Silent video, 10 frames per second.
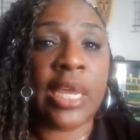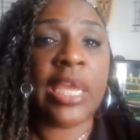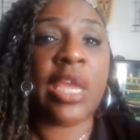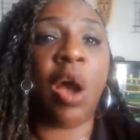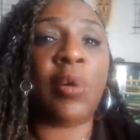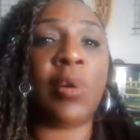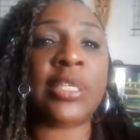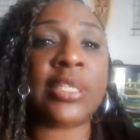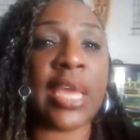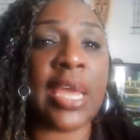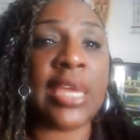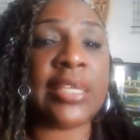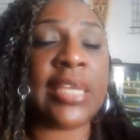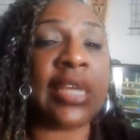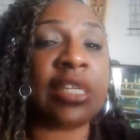He always say he
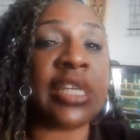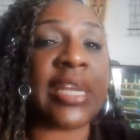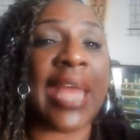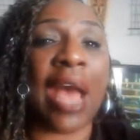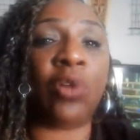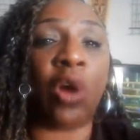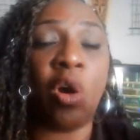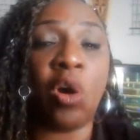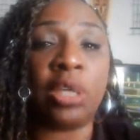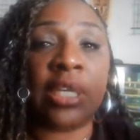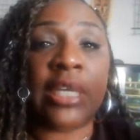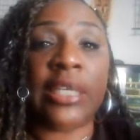takes shit out on